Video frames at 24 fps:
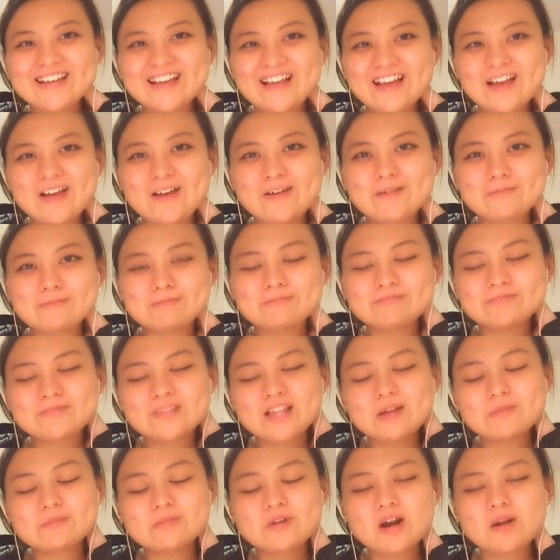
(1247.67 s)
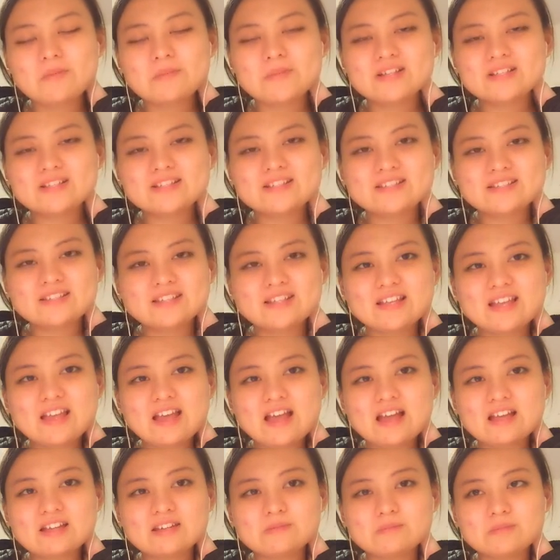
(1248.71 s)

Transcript: I promise. And